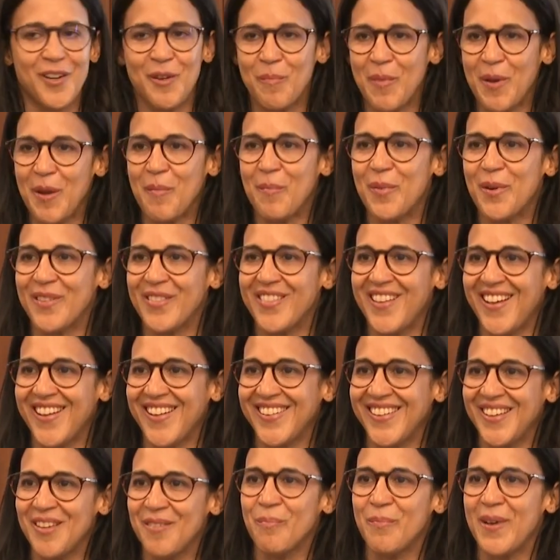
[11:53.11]
Remember
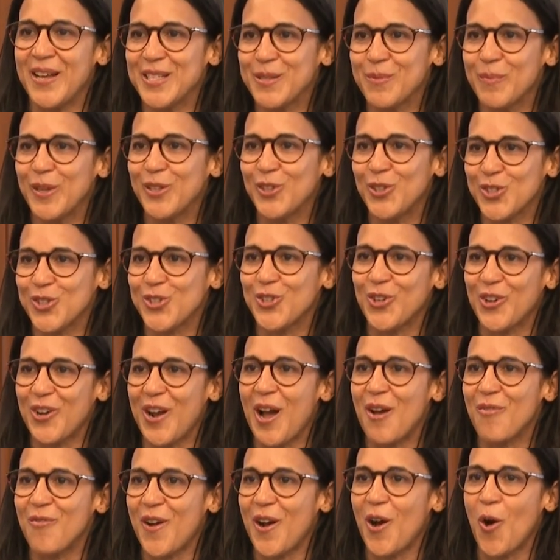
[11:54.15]
that investment does not
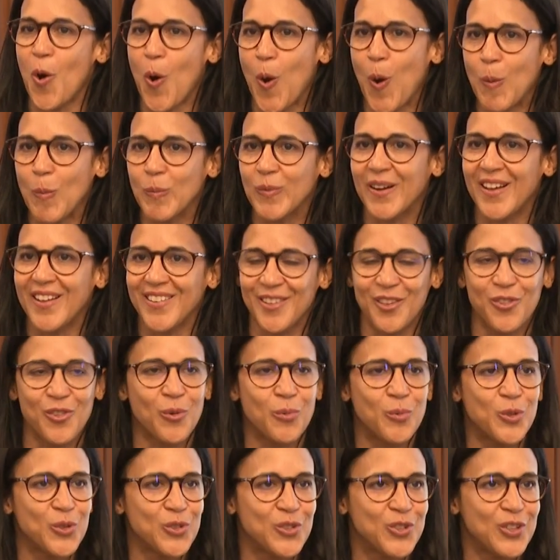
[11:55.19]
have a home like the
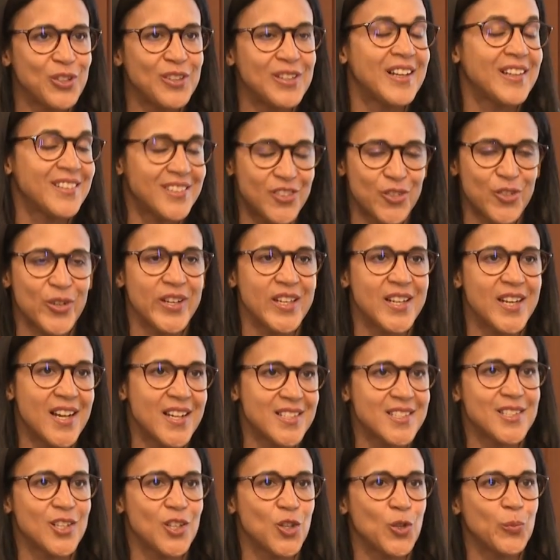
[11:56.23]
WTO, that trade
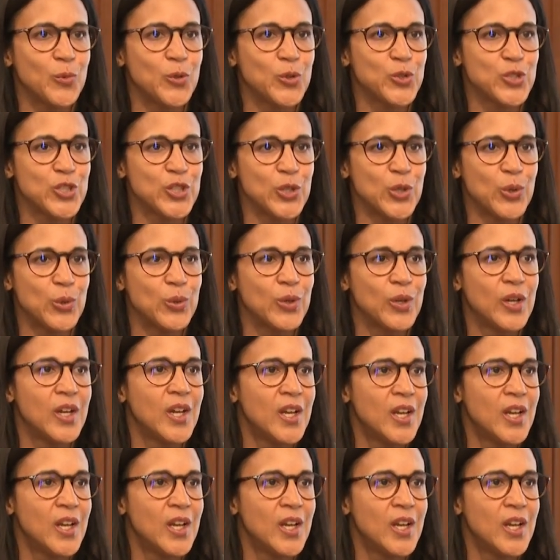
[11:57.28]
has the WTO.